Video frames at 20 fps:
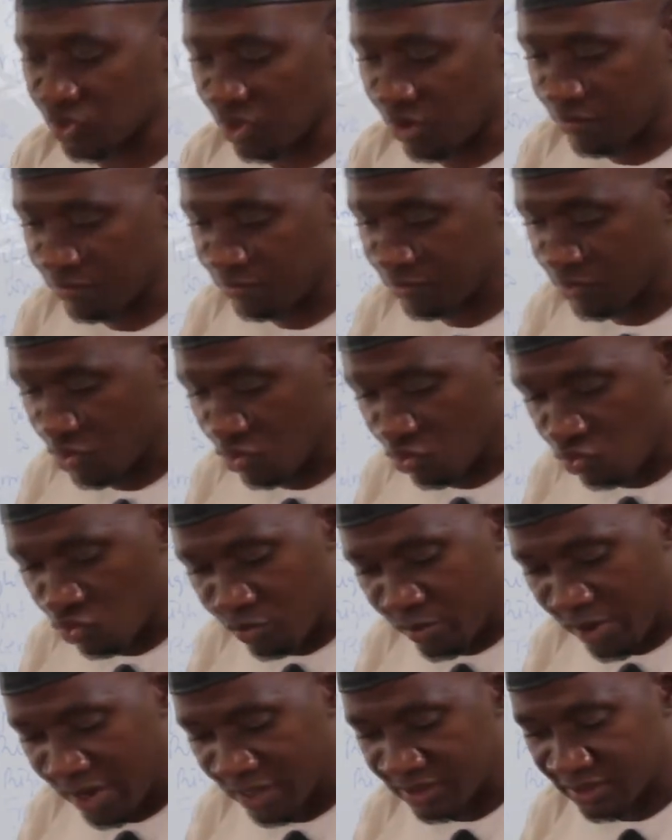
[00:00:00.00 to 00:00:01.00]
of
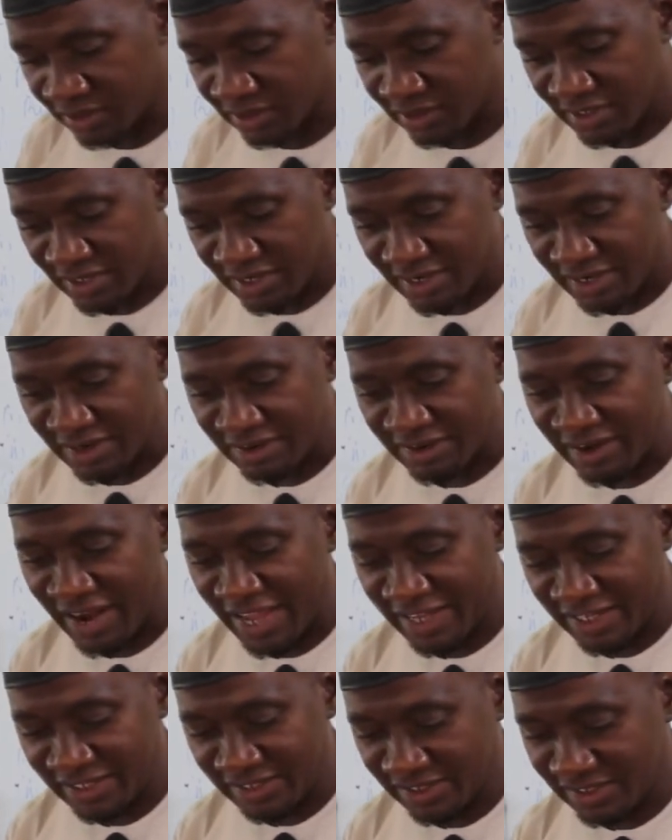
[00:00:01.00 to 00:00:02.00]
human
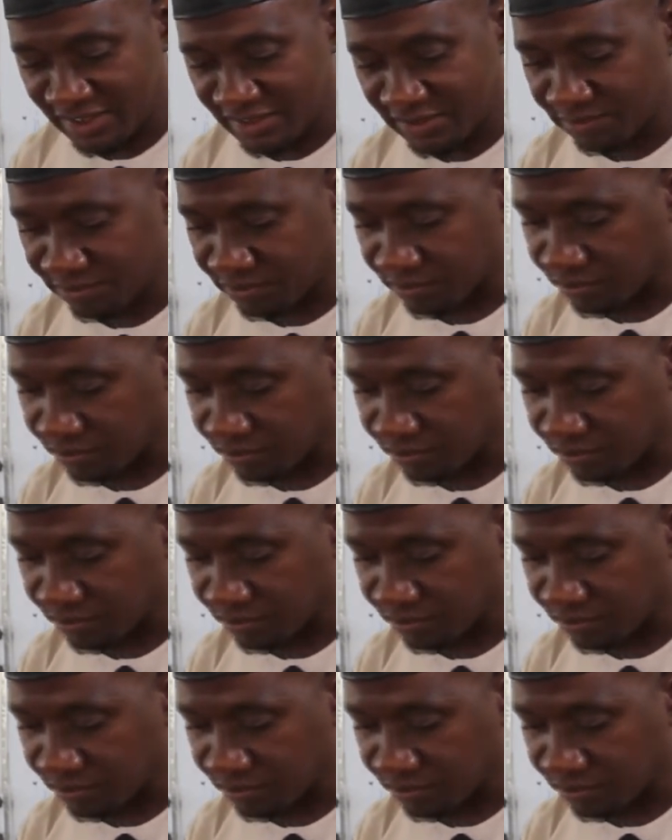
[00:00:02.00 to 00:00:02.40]
rights.